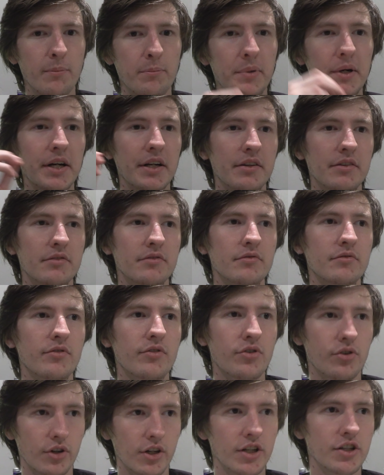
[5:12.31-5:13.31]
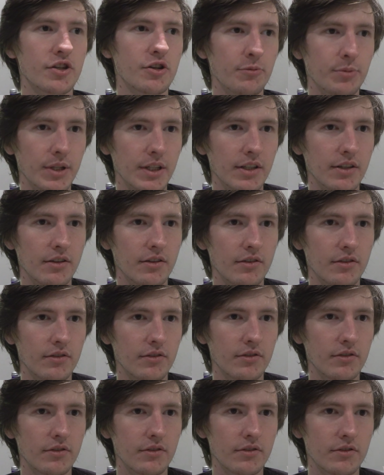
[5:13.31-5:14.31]
but 32-bit,
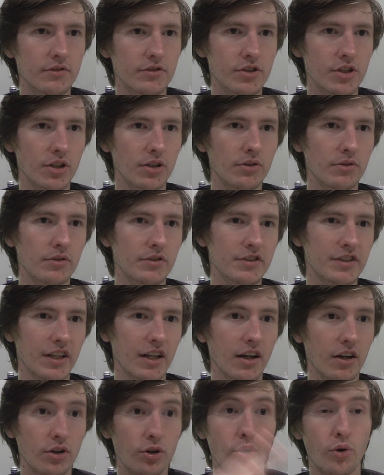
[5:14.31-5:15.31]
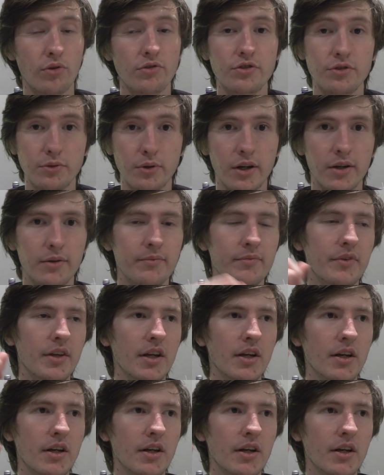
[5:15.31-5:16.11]
so it's like a Core Duo,